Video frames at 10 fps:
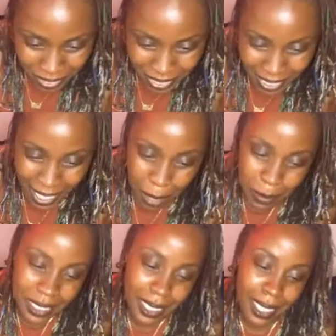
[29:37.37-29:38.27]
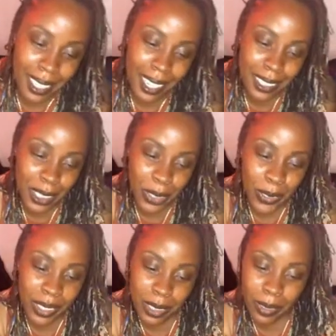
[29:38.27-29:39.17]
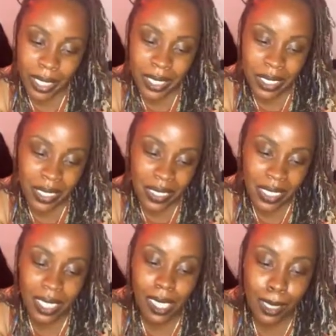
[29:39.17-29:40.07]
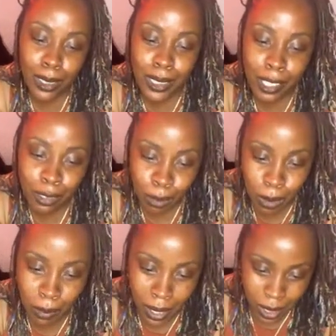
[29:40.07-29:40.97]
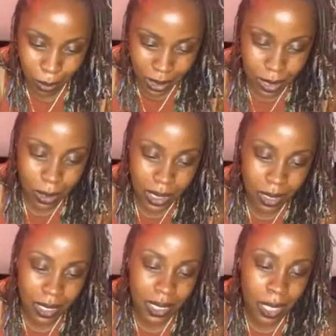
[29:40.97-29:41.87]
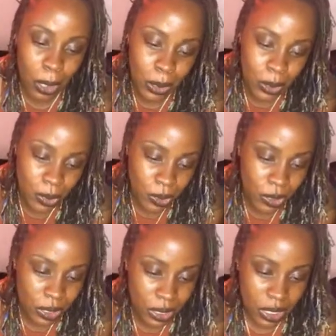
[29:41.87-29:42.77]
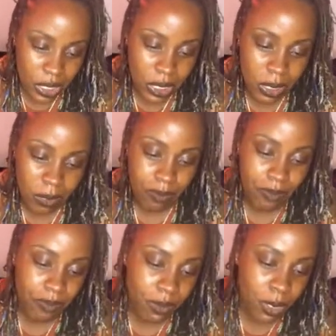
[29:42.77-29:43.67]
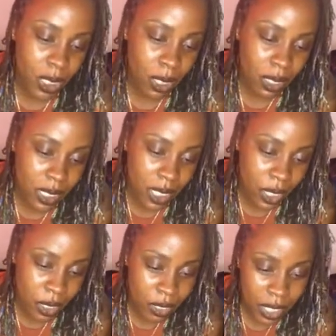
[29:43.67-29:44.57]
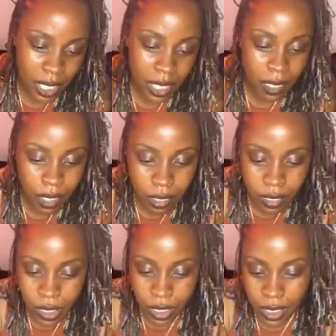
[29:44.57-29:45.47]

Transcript: Happy Sunday to you as well. Chef, what we making? What's on the stove? What's on the stove? You got leftovers?